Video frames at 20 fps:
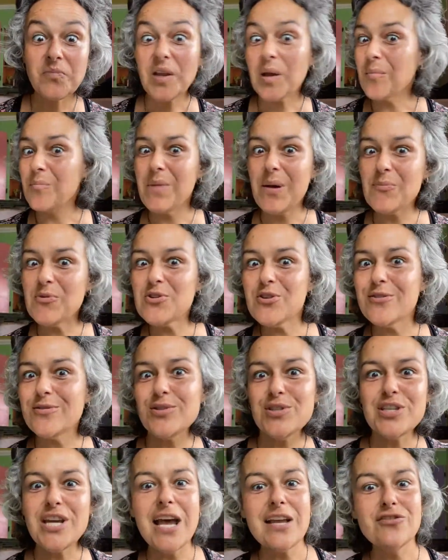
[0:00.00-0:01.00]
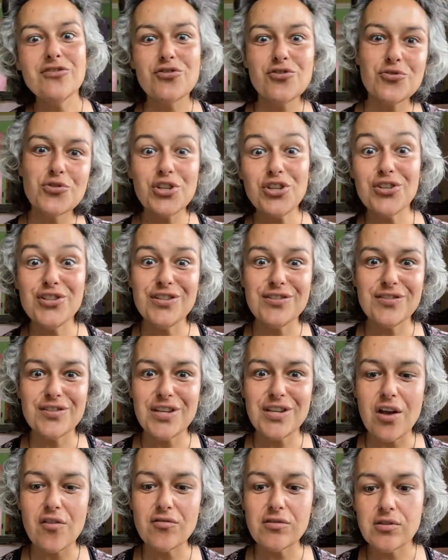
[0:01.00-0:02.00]
Remember those 10 trillion
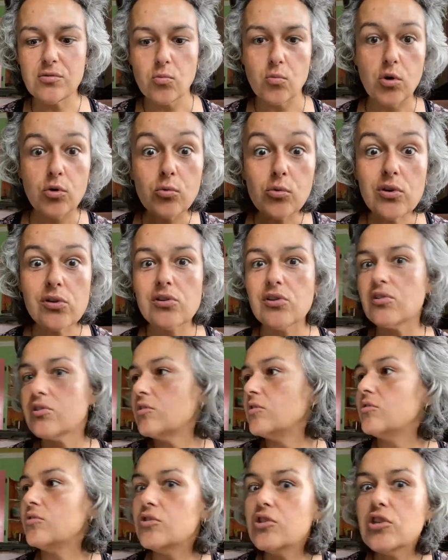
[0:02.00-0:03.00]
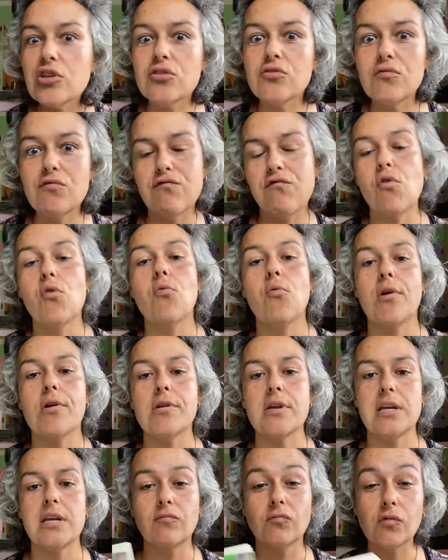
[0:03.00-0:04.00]
cells? Well, we're going to continue
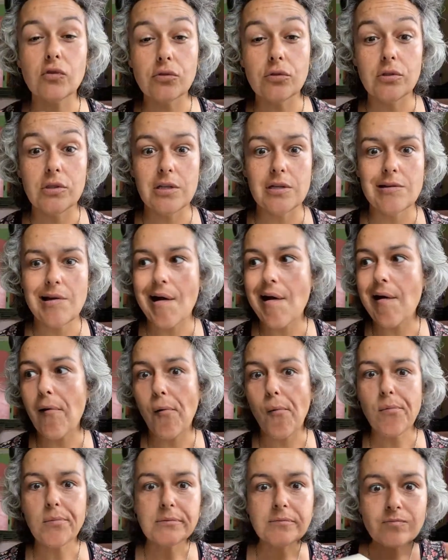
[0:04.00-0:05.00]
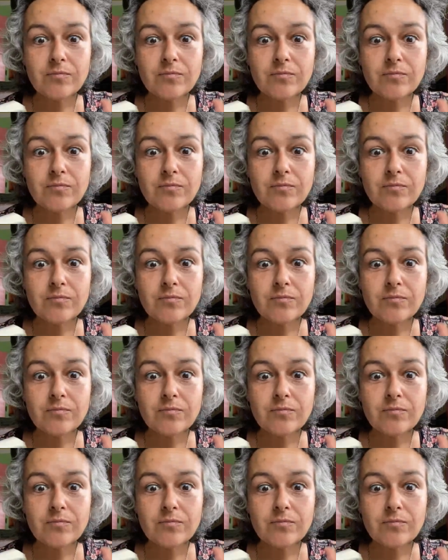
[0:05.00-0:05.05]
forward in learning how